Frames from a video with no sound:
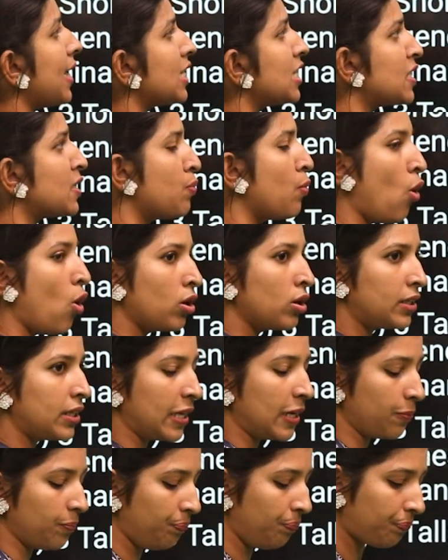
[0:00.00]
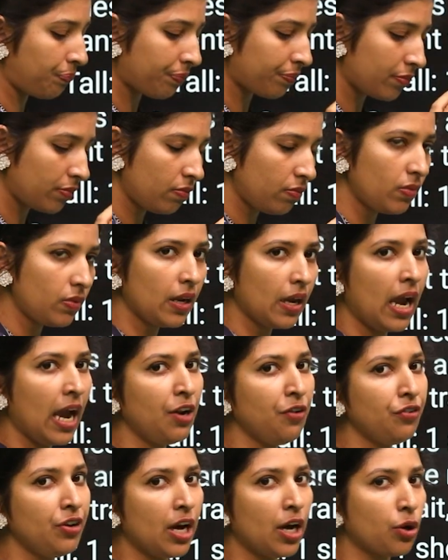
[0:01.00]
small t,
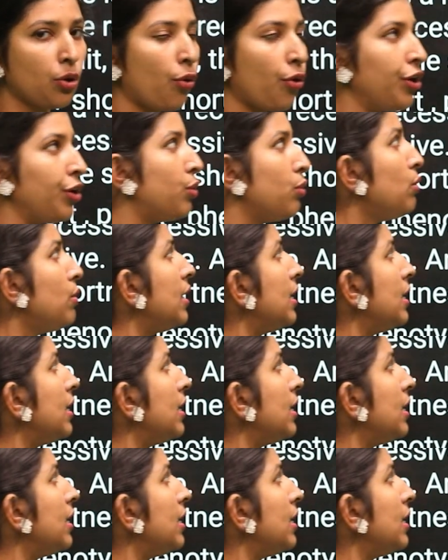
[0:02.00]
and we are going to